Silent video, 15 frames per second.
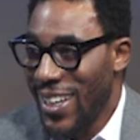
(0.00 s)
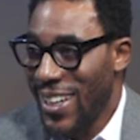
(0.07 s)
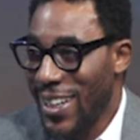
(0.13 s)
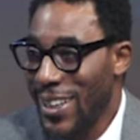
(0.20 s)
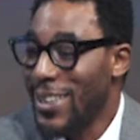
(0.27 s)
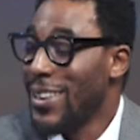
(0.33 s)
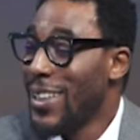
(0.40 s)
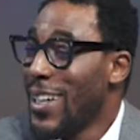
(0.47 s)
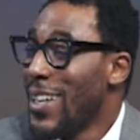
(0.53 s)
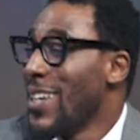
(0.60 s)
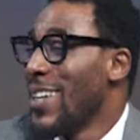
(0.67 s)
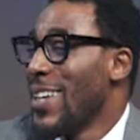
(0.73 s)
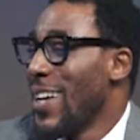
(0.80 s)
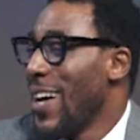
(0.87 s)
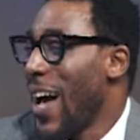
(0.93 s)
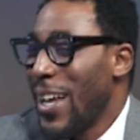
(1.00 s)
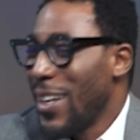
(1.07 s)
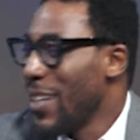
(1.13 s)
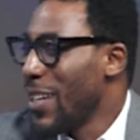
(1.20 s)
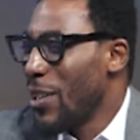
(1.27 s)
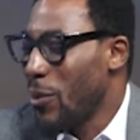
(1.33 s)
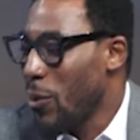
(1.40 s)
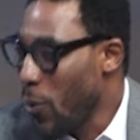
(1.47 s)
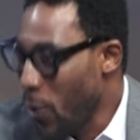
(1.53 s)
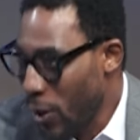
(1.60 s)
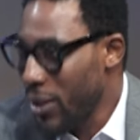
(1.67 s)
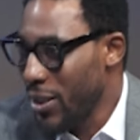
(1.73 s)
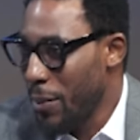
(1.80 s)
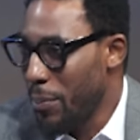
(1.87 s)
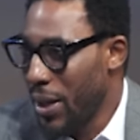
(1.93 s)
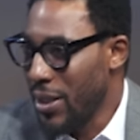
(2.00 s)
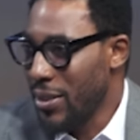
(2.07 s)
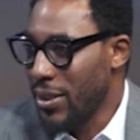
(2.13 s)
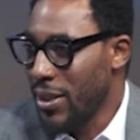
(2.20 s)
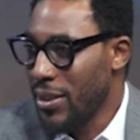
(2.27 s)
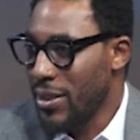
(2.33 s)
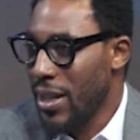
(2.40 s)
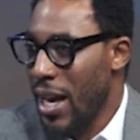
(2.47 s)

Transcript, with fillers: in an equality basis.